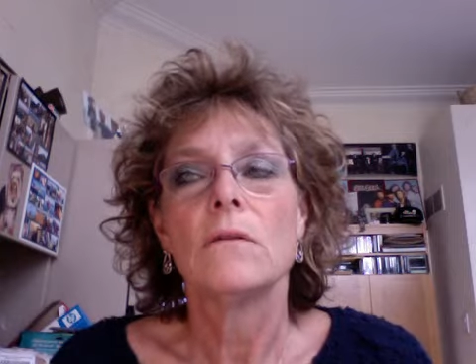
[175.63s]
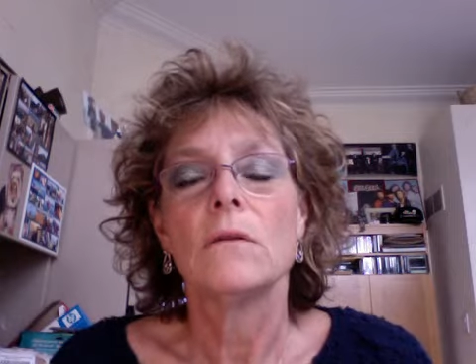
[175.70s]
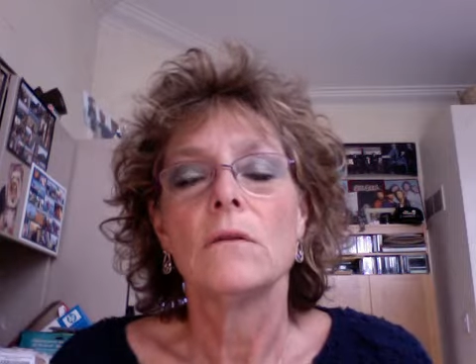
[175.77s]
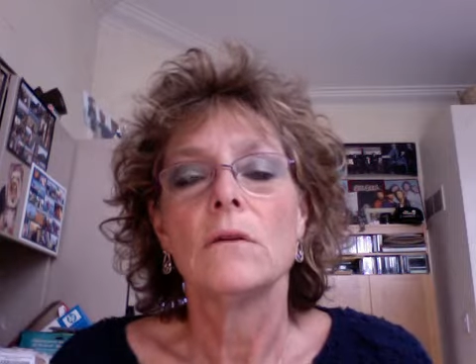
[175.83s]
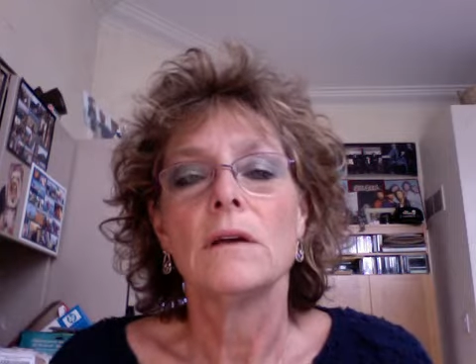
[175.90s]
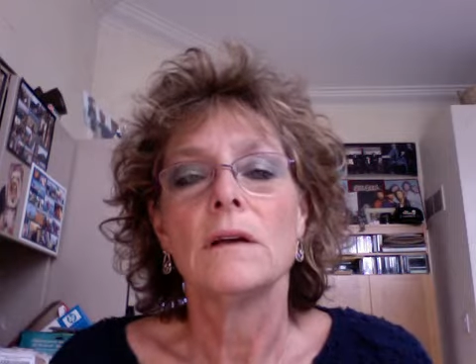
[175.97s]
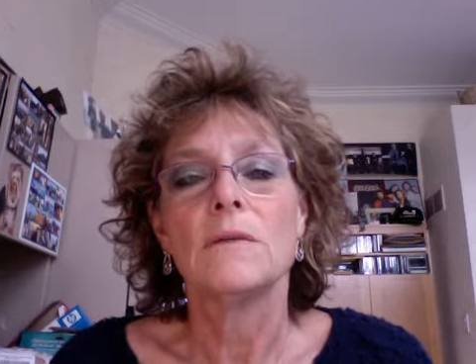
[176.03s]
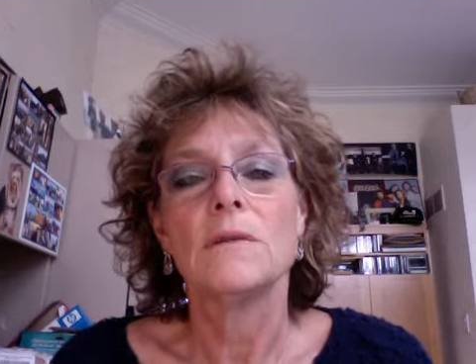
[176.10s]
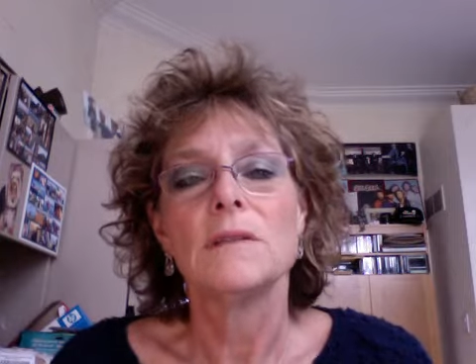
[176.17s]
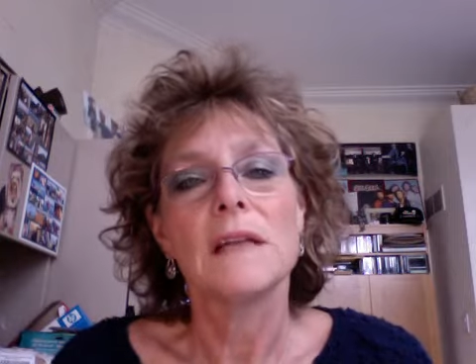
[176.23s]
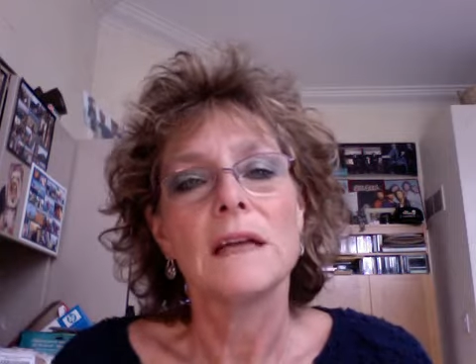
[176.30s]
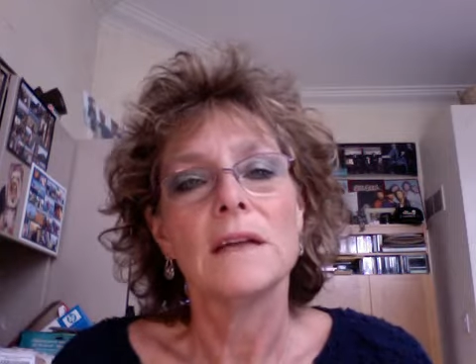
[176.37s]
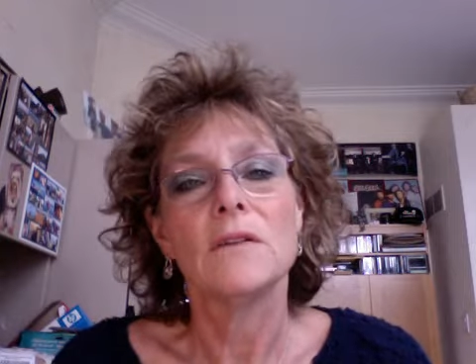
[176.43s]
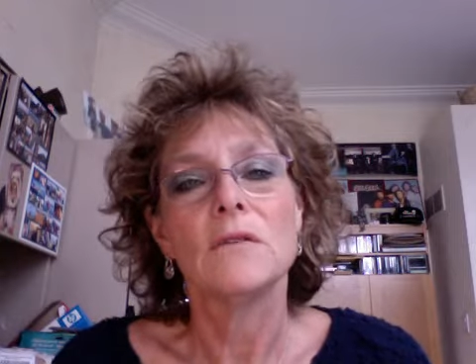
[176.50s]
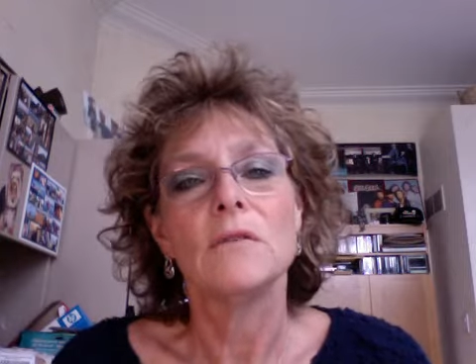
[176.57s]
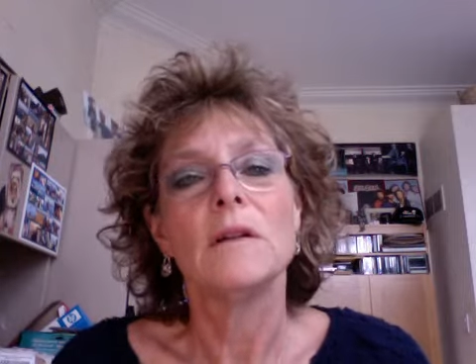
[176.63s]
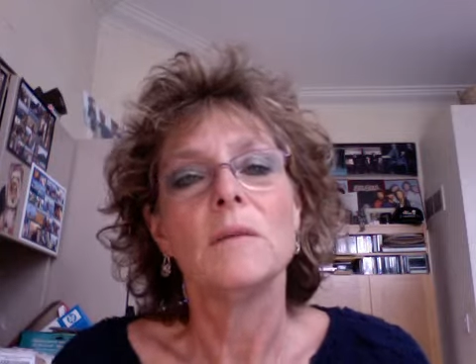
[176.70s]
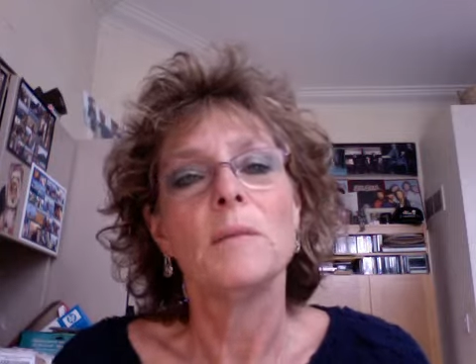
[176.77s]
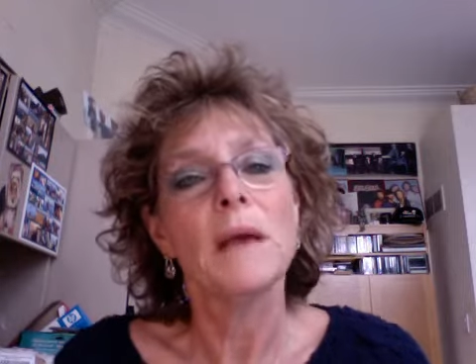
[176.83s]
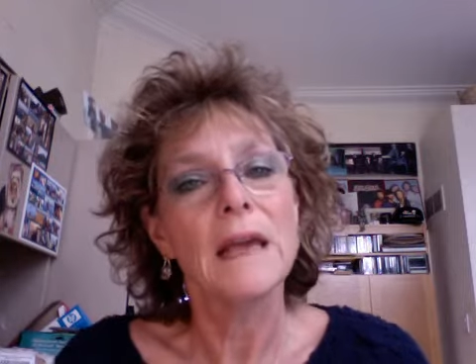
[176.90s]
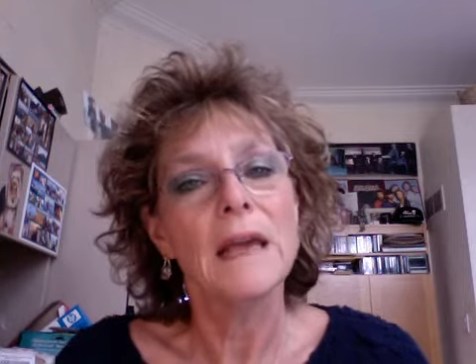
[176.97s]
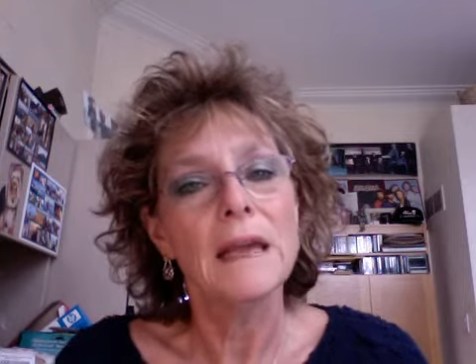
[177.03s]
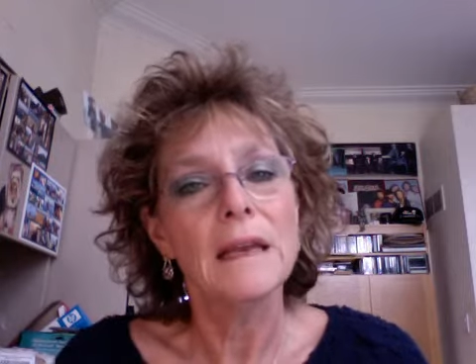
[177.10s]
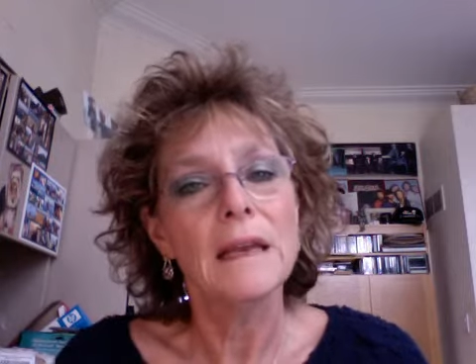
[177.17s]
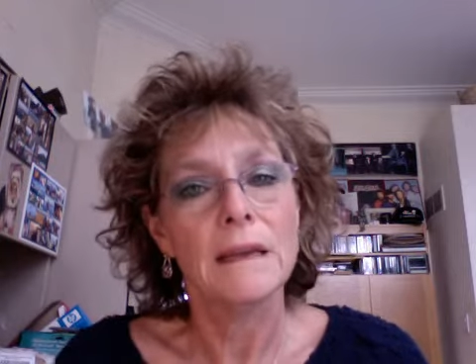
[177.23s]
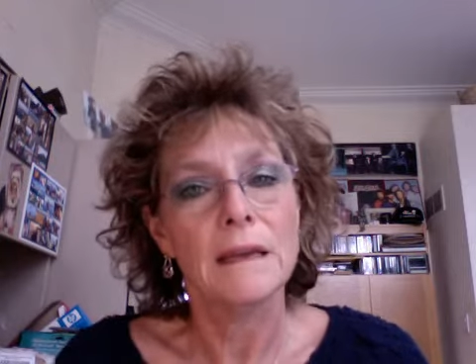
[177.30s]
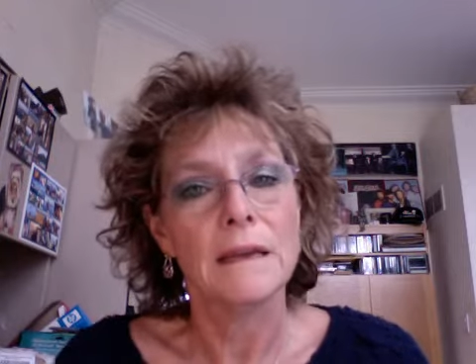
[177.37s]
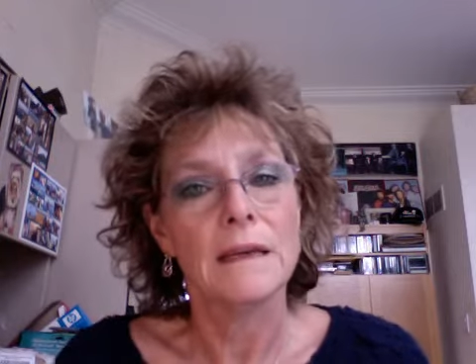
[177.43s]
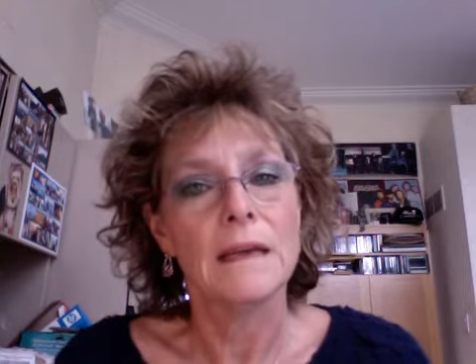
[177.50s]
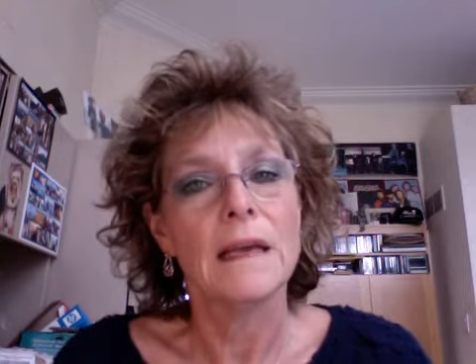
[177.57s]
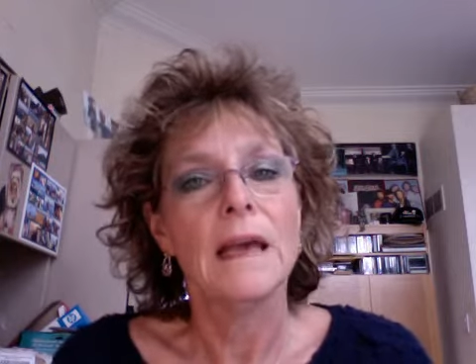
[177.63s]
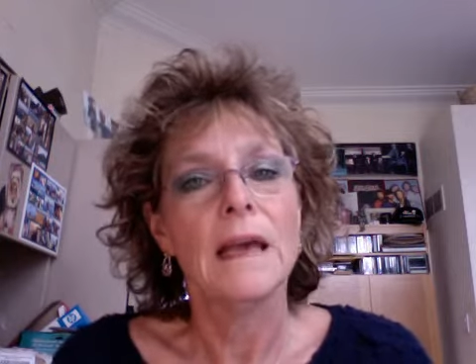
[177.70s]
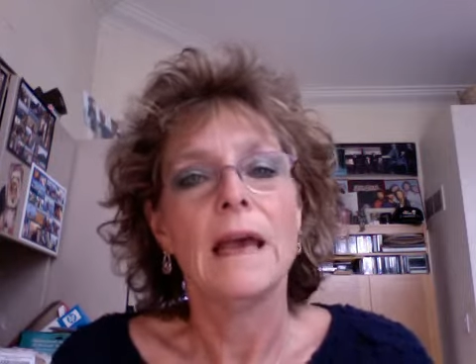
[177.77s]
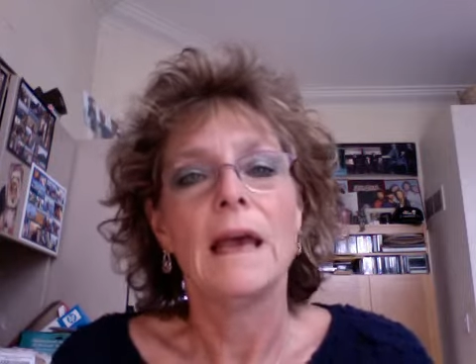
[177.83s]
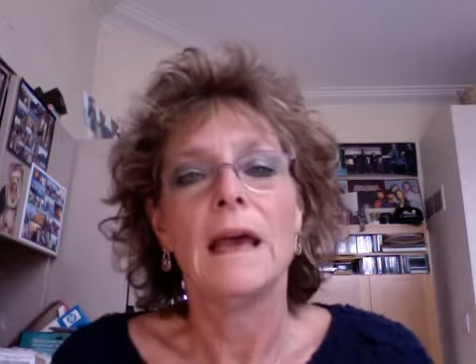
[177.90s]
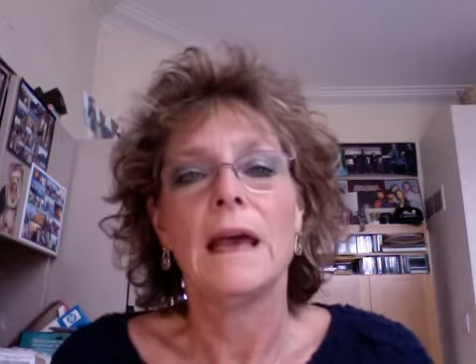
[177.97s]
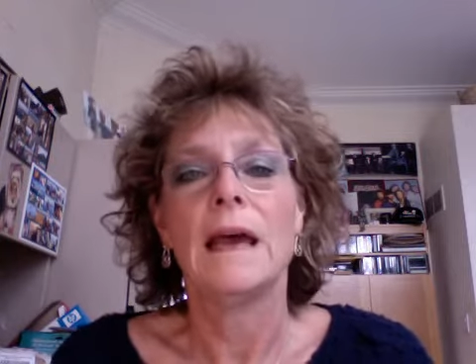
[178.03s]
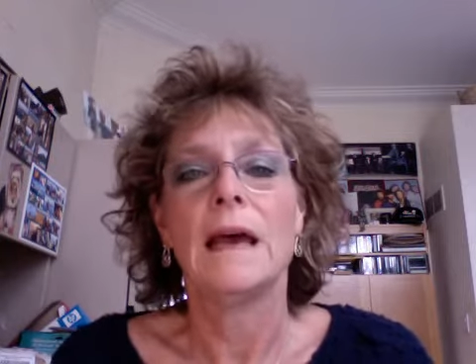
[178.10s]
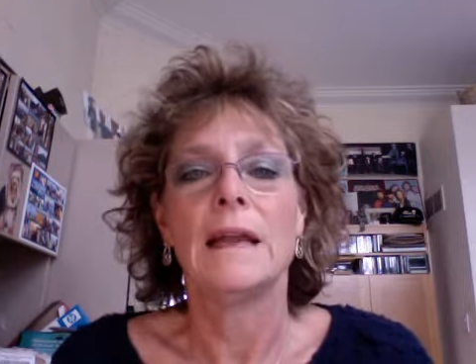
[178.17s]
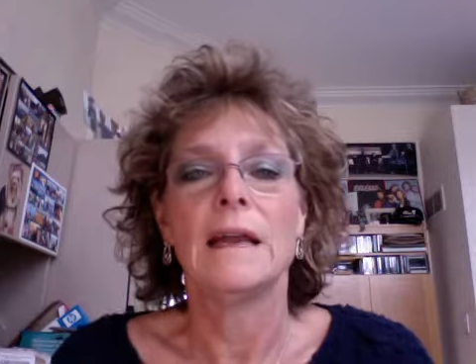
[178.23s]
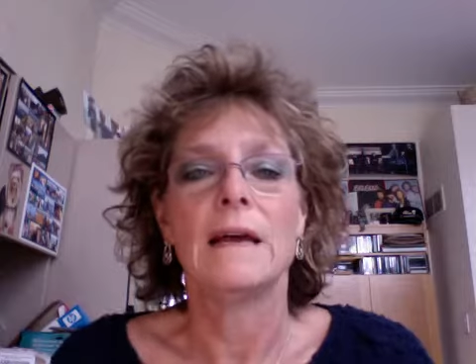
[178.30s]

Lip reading: it was not doing the painting. And